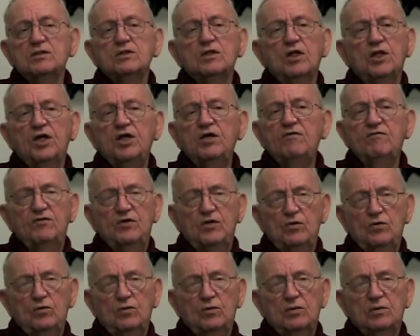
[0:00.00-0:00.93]
leave
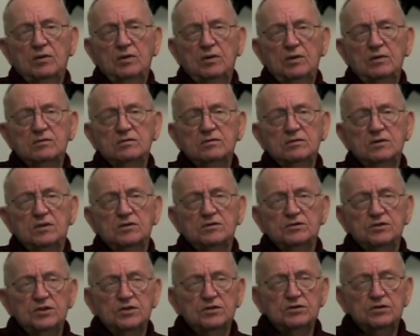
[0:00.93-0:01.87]
you.
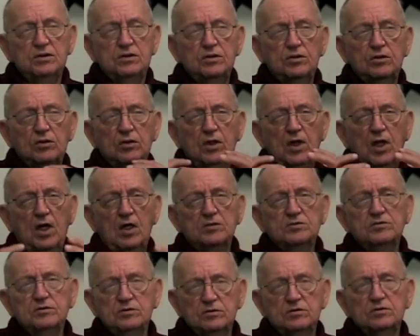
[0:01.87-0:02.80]
It's just in your
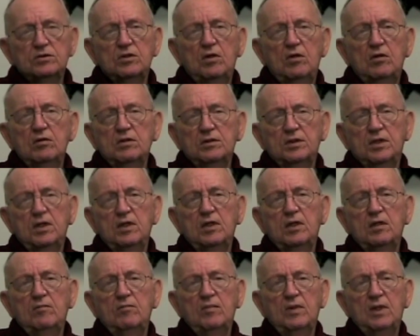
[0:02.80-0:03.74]
conscience all the
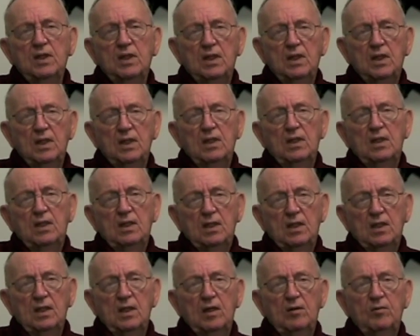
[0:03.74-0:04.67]
time
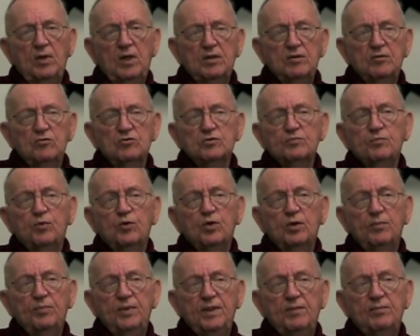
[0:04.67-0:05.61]
about those
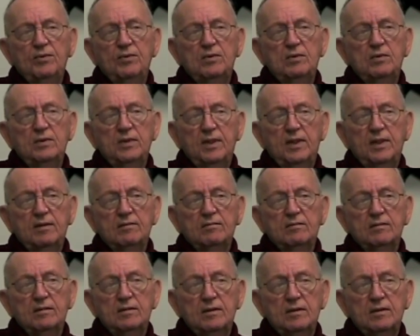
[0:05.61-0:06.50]
poor people that